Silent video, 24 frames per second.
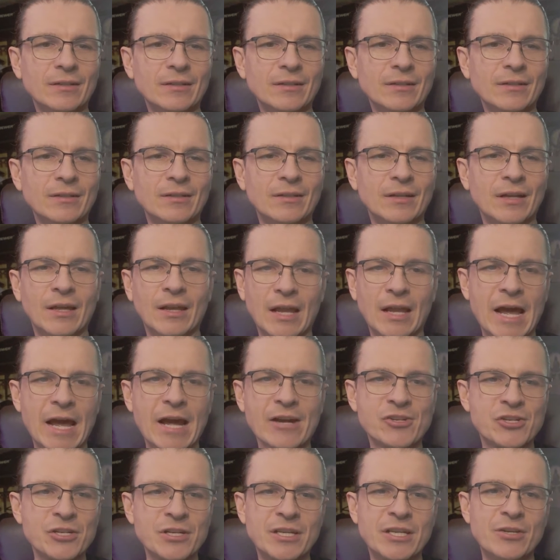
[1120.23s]
An
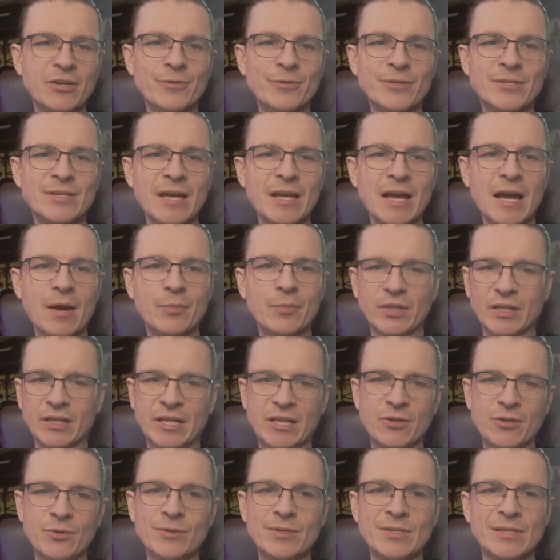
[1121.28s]
Action Queues tab with a
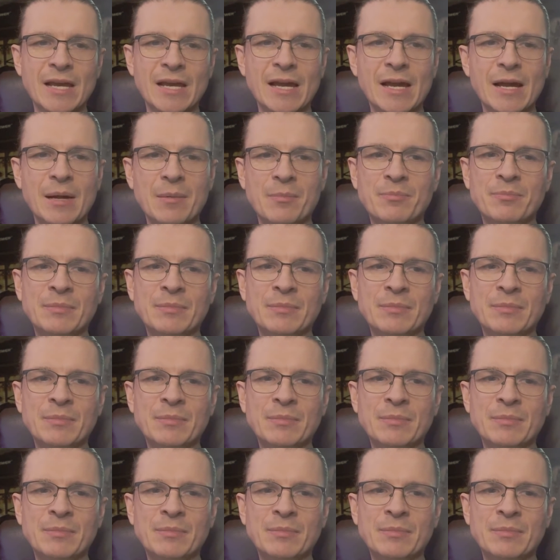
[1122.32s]
Queues tab.